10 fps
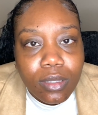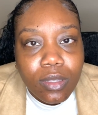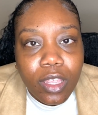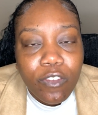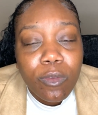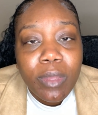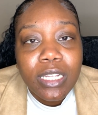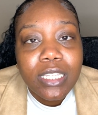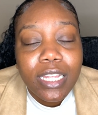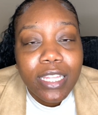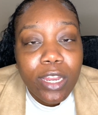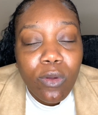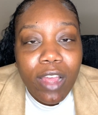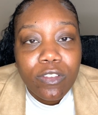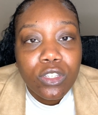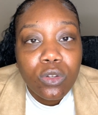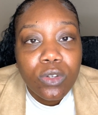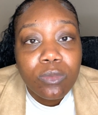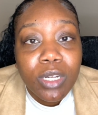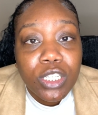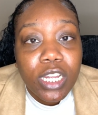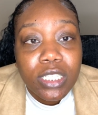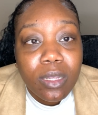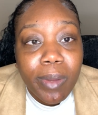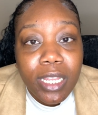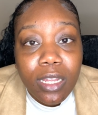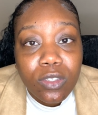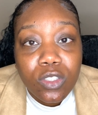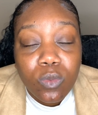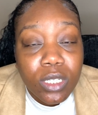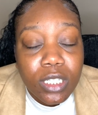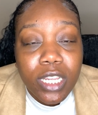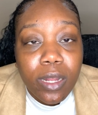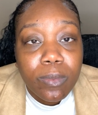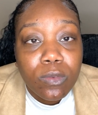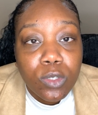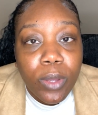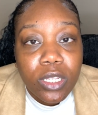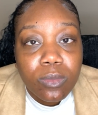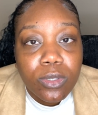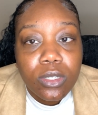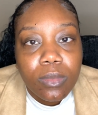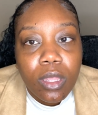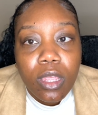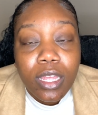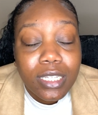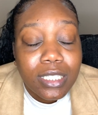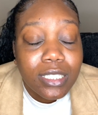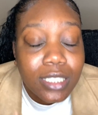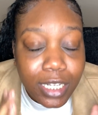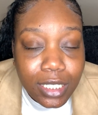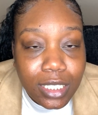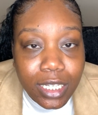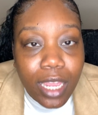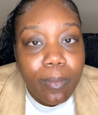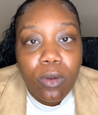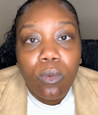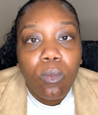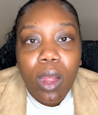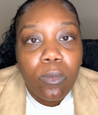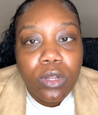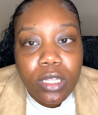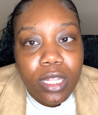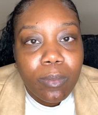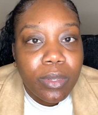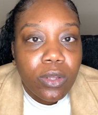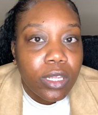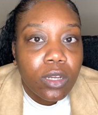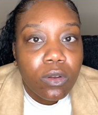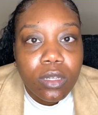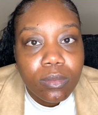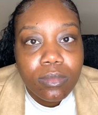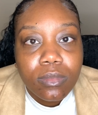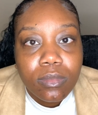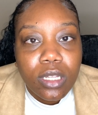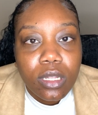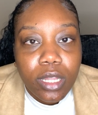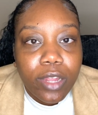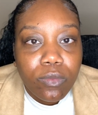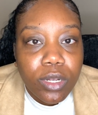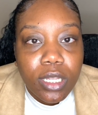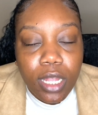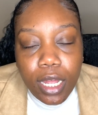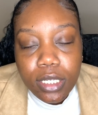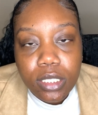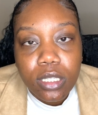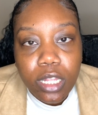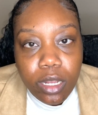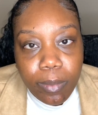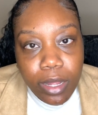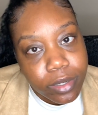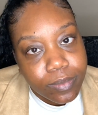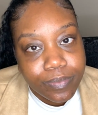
If it means that they don't have to do as much and somebody else is willing to take up the responsibility, it's sick to say, but why wouldn't they be in on it? Like, really, honestly, think about it.